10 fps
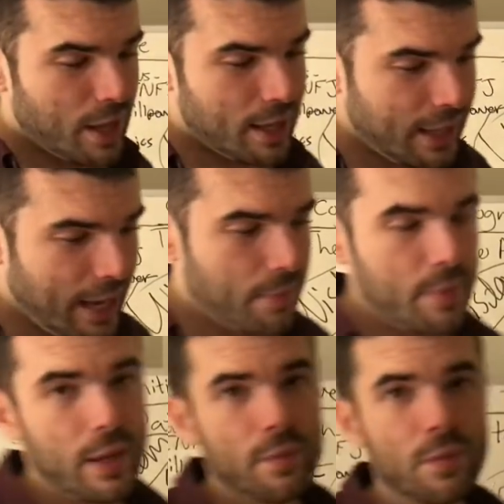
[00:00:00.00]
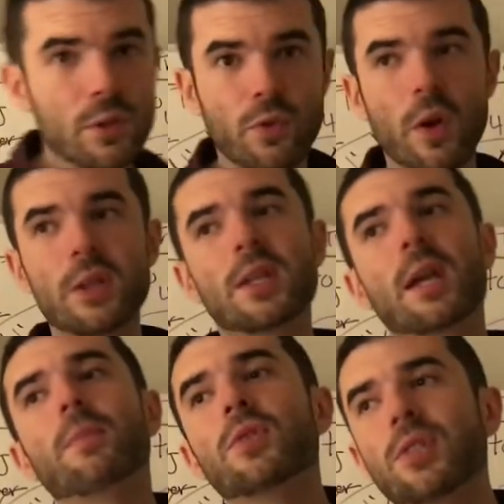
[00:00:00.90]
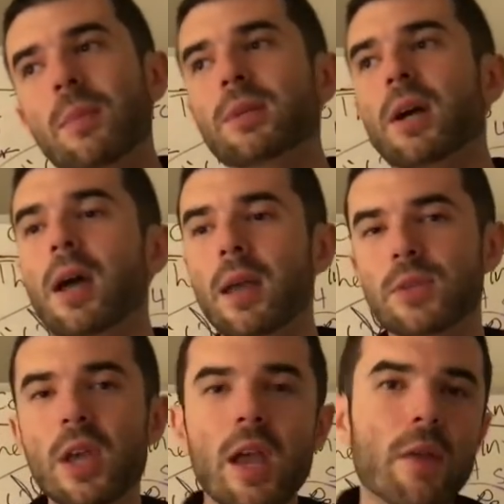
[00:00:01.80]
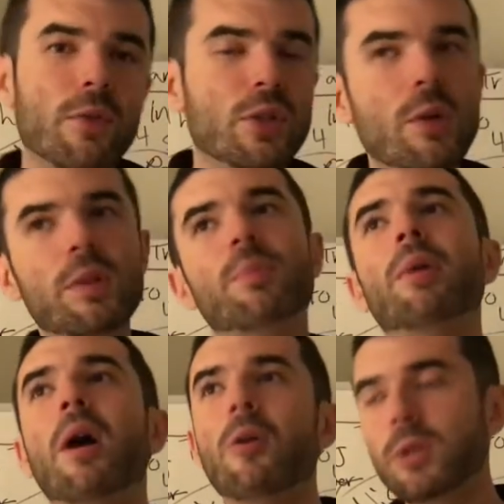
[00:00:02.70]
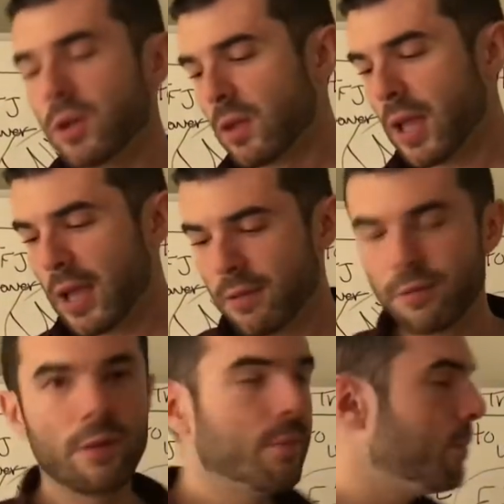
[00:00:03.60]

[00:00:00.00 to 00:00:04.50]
It can be. For example, sometimes if you're dealing with a problem in your life